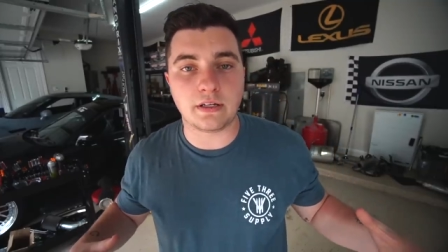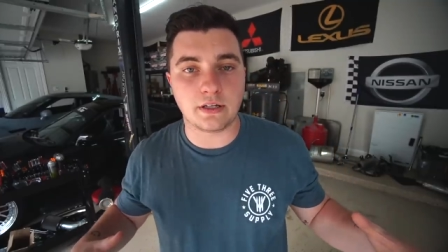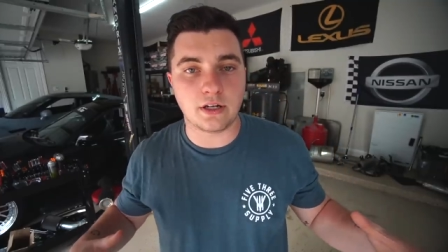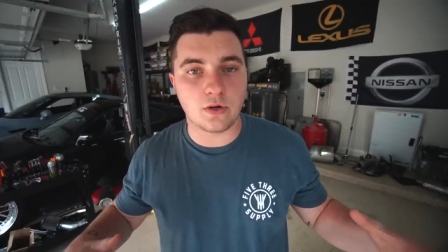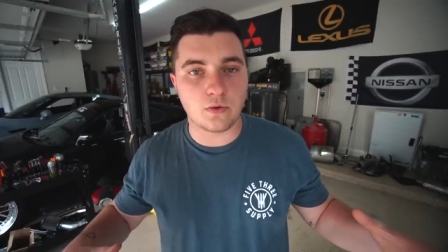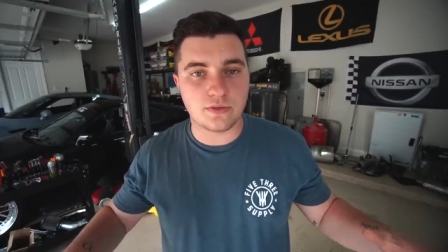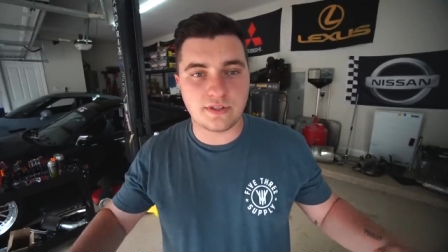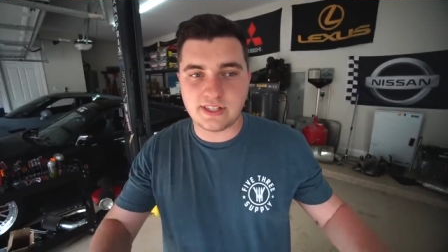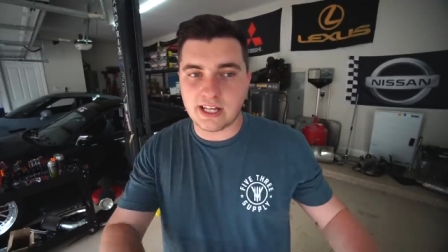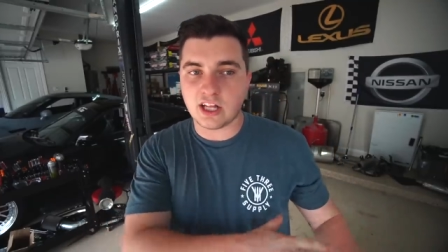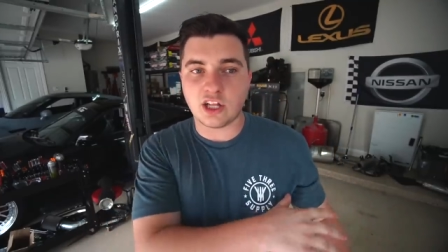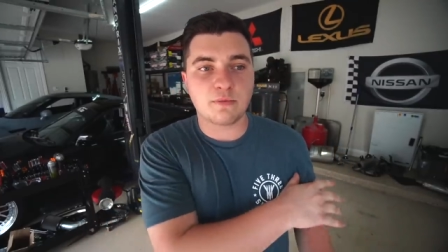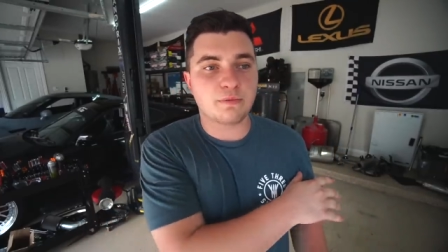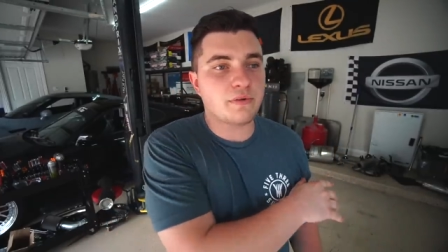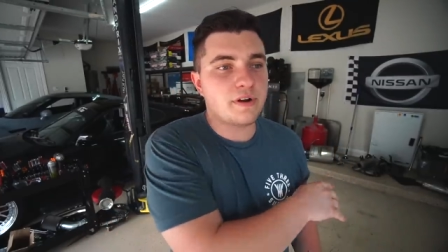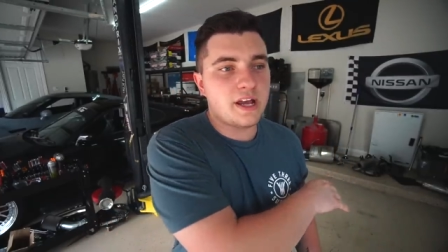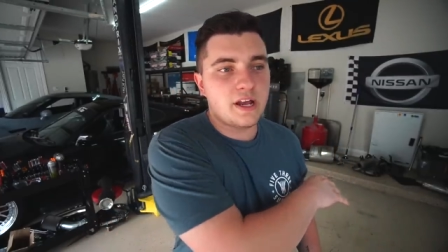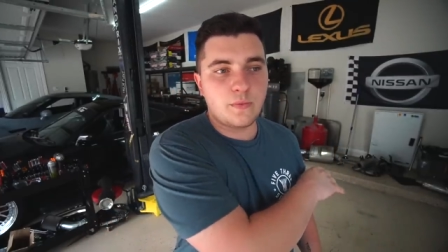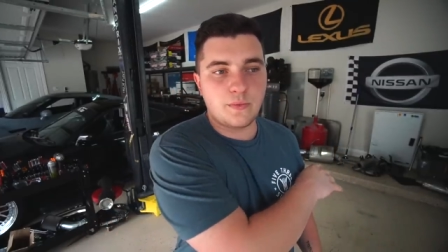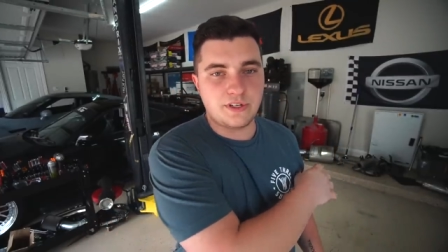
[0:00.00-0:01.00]
You know,
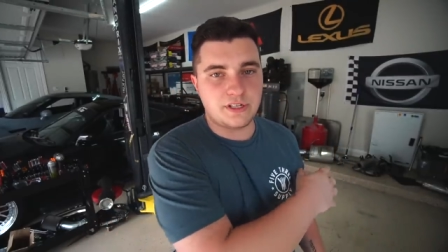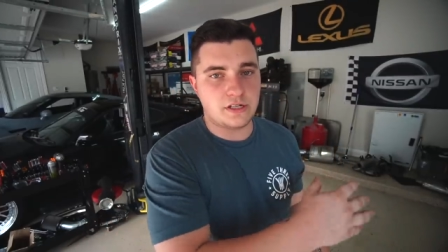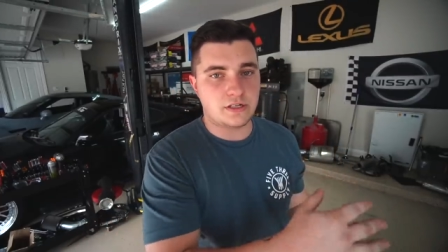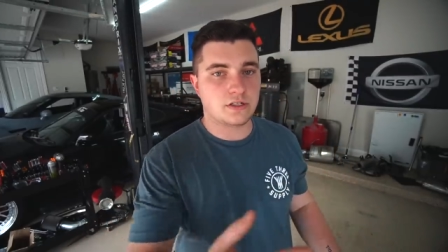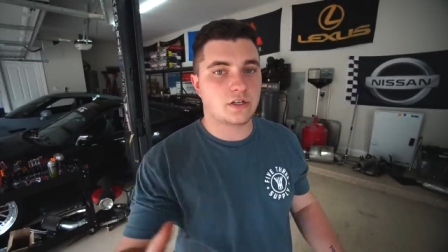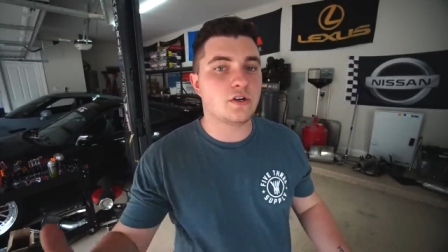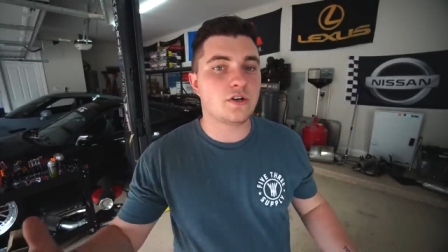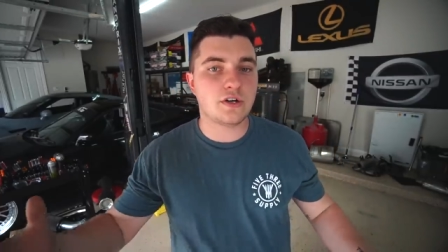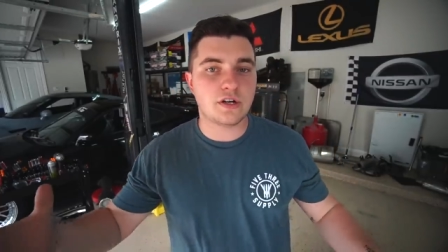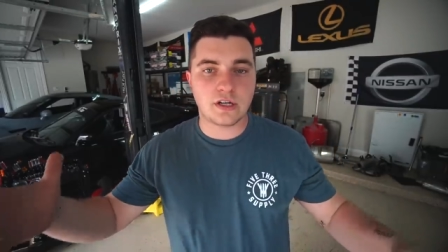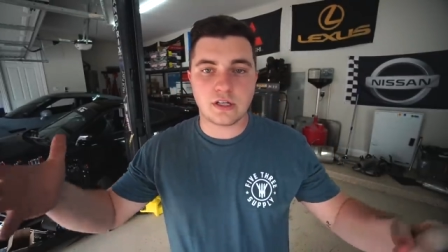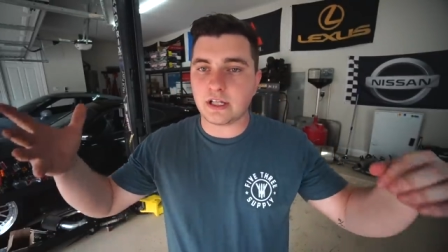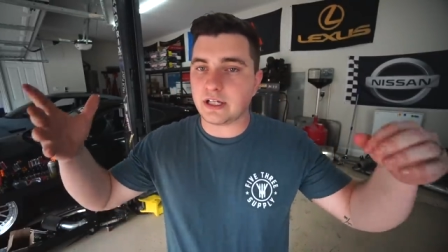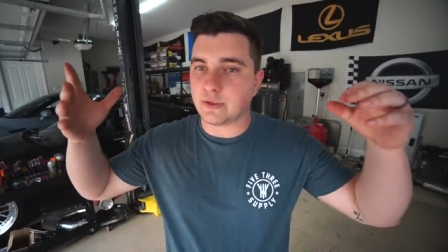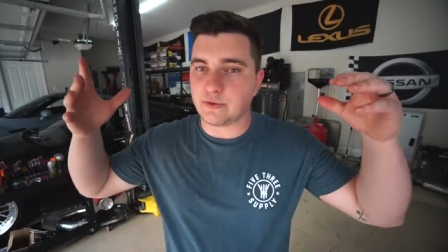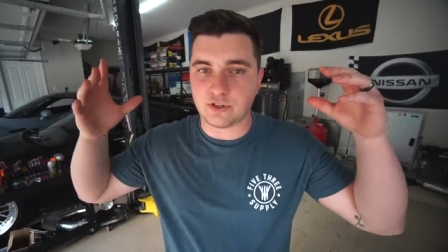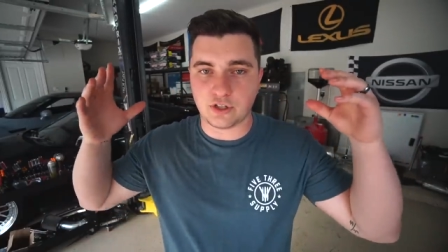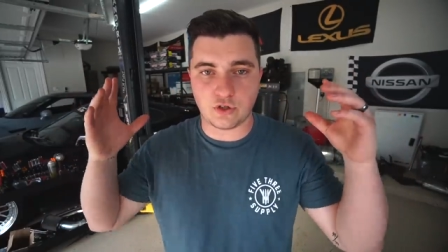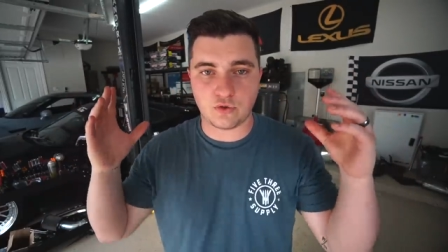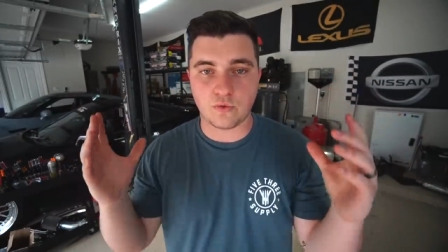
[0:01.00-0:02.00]
celebrate, we did good, like it
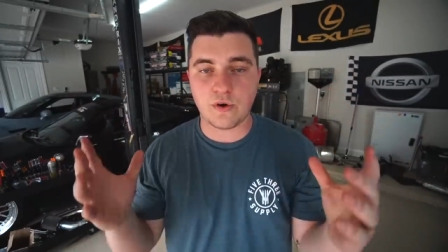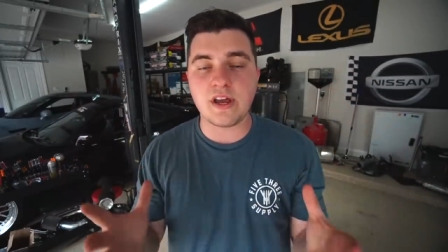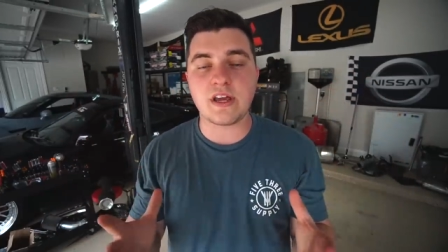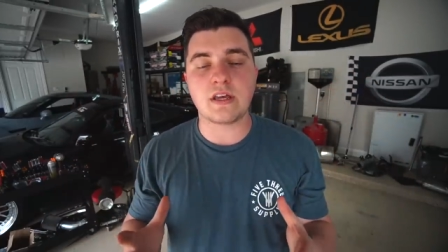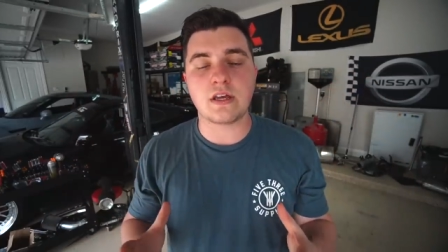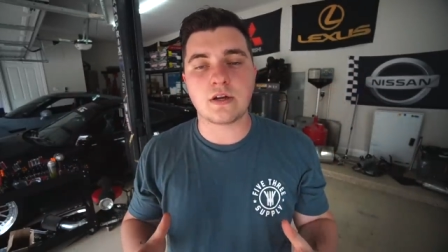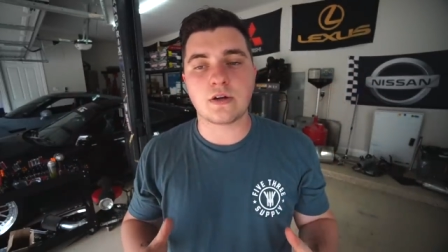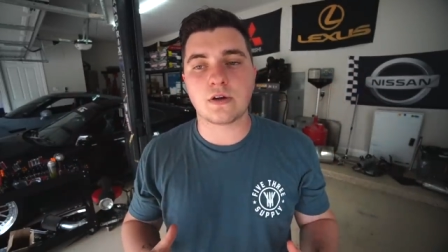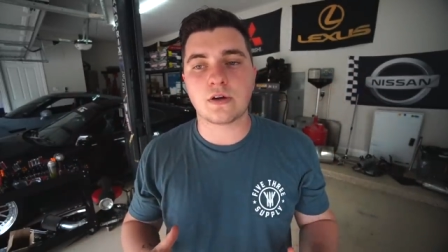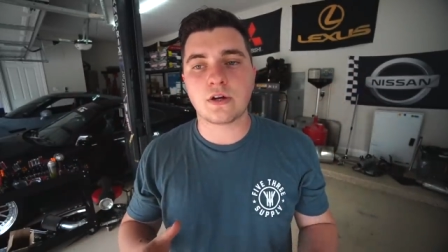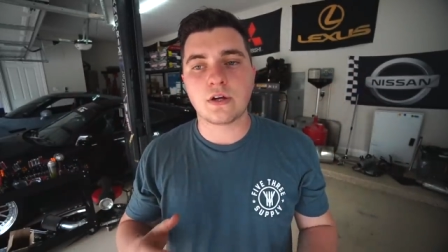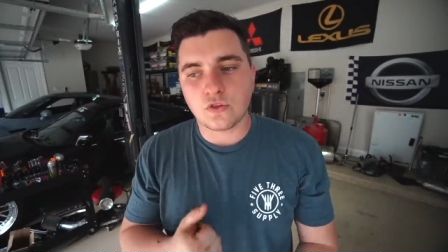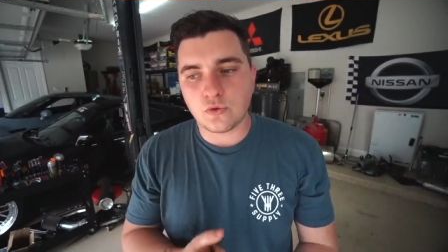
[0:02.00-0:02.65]
was a great year.